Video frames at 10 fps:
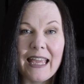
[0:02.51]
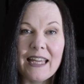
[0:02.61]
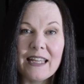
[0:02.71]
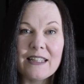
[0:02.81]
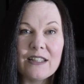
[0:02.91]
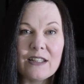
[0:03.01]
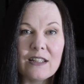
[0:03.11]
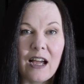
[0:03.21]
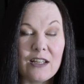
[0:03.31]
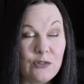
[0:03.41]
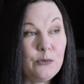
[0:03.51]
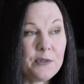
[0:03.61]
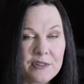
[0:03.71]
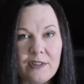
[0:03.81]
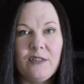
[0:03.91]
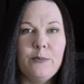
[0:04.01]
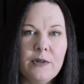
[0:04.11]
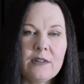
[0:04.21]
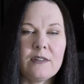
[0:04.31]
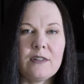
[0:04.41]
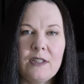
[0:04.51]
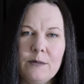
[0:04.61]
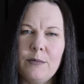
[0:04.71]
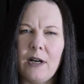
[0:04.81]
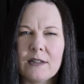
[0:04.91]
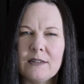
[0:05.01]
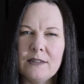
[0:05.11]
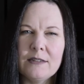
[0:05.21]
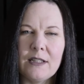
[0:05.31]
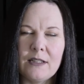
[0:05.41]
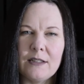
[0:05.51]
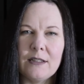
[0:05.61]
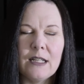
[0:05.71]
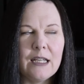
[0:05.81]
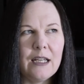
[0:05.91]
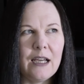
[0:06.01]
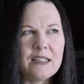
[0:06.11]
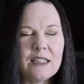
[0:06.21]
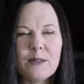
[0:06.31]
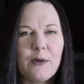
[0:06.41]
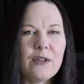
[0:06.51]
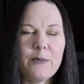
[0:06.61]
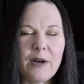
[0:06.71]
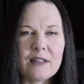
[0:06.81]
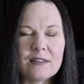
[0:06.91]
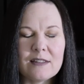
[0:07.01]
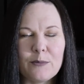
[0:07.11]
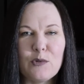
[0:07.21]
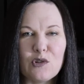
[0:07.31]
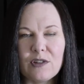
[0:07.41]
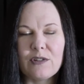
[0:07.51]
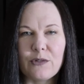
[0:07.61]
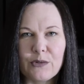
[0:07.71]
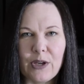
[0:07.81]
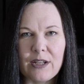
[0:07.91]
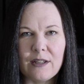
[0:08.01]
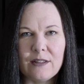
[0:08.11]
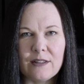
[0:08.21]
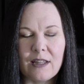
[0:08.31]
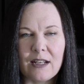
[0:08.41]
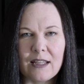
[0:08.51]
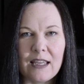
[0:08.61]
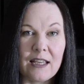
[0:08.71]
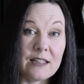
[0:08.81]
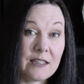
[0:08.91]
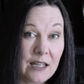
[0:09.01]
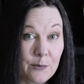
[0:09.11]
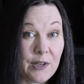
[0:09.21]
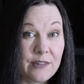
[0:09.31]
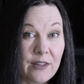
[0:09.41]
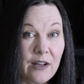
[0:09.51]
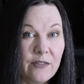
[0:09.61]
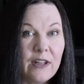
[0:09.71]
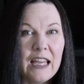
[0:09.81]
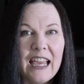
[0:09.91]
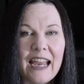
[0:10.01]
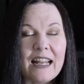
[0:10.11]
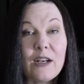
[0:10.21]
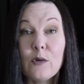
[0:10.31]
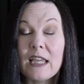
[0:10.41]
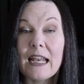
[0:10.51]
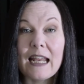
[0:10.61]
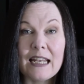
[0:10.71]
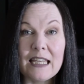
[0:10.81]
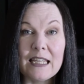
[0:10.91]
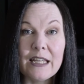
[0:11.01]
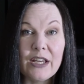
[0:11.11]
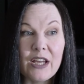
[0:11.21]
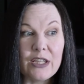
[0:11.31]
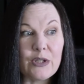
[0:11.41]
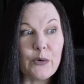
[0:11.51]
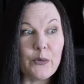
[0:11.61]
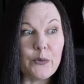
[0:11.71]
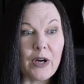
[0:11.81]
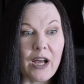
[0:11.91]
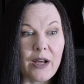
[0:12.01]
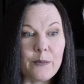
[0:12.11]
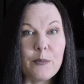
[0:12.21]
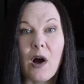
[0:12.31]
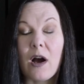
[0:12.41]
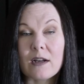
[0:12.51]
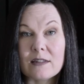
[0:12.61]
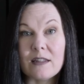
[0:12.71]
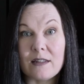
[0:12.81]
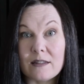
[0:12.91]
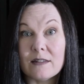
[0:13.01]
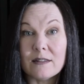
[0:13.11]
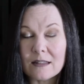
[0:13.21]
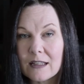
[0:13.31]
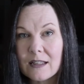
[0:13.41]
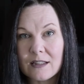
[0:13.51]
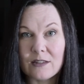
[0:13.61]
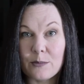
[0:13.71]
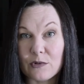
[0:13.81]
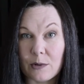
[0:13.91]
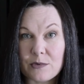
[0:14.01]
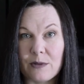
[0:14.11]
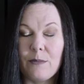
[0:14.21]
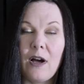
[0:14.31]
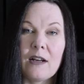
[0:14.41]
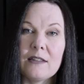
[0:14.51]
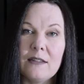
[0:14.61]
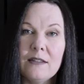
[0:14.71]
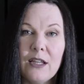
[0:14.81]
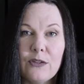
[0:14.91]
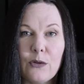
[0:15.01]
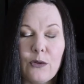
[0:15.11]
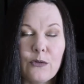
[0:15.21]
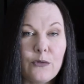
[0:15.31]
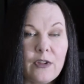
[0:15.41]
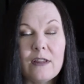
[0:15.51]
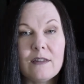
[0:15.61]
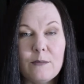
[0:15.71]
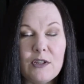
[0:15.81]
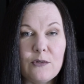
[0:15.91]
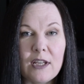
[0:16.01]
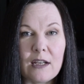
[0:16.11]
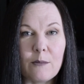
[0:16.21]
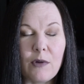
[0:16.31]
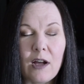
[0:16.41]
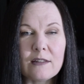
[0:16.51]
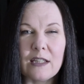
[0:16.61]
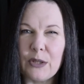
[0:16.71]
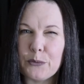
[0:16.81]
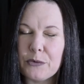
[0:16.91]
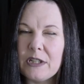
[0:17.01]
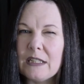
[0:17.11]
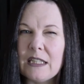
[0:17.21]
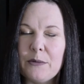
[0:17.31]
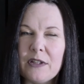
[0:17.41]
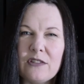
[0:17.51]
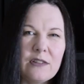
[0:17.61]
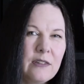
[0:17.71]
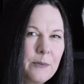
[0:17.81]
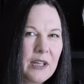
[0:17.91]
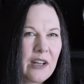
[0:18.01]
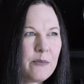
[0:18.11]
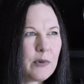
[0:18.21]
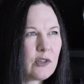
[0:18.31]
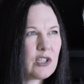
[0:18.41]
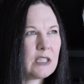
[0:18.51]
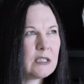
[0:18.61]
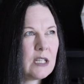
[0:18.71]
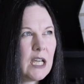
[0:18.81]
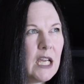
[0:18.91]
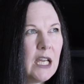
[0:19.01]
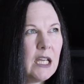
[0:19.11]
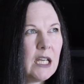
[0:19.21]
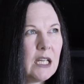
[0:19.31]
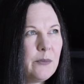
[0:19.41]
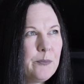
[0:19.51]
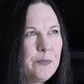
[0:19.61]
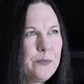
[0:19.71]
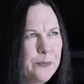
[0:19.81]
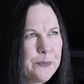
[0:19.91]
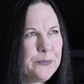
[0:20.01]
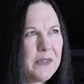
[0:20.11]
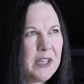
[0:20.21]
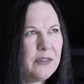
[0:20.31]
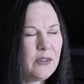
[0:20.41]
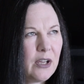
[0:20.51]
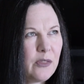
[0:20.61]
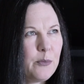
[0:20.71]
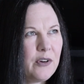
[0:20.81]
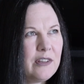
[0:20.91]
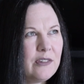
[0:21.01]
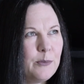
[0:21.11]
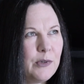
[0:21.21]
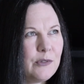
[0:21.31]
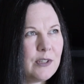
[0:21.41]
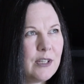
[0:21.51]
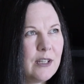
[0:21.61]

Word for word: And I do receive books in boxes, and I take them out of the boxes because I'm usually so excited that I can't contain myself. And I don't get any, you know, uh, boxes, subscription boxes, so there's no sense in me doing an unboxing really when it's just something I've purchased. Um, hmm. So now the point is moot.